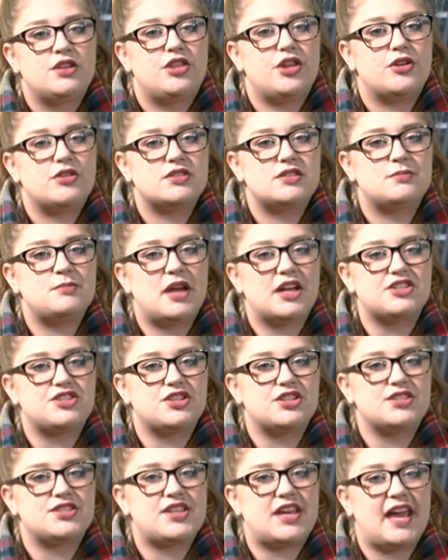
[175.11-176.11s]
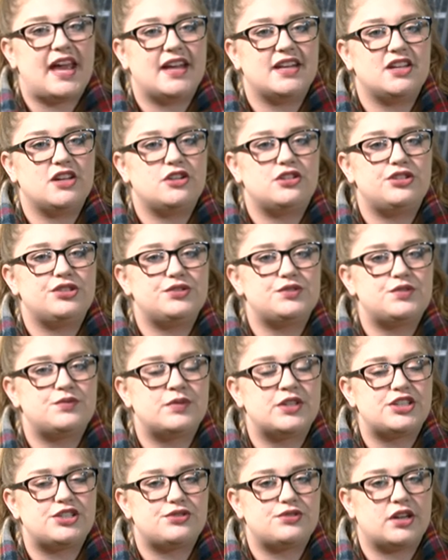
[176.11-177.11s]
Those measures can include
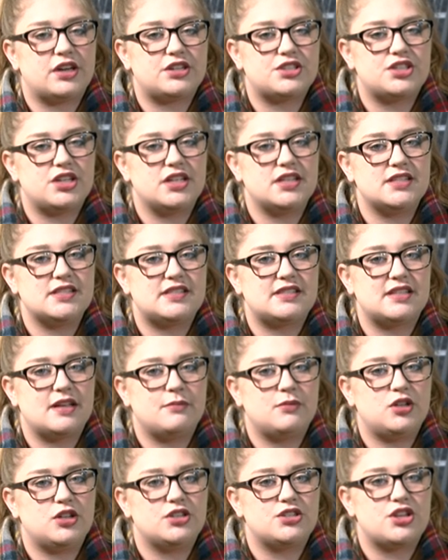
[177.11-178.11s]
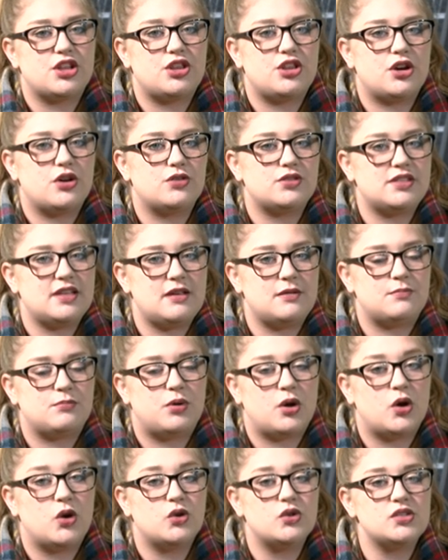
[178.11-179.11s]
restrictions similar to those
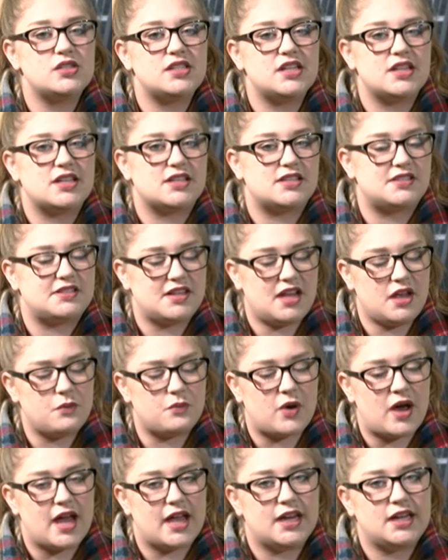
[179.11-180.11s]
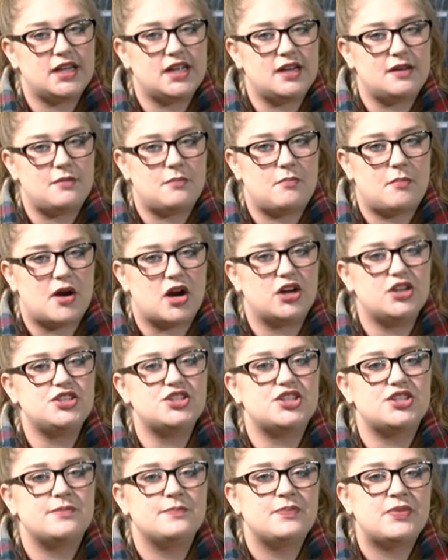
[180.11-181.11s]
imposed in the statewide in
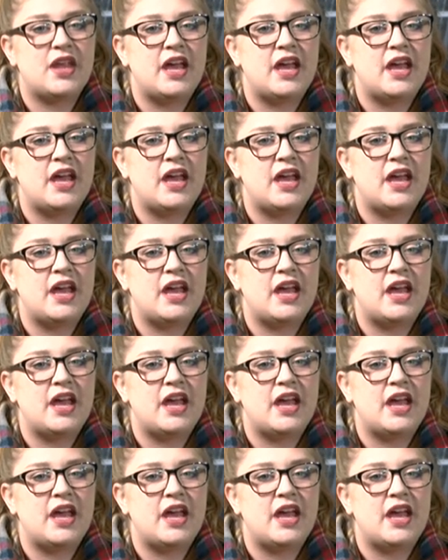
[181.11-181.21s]
March.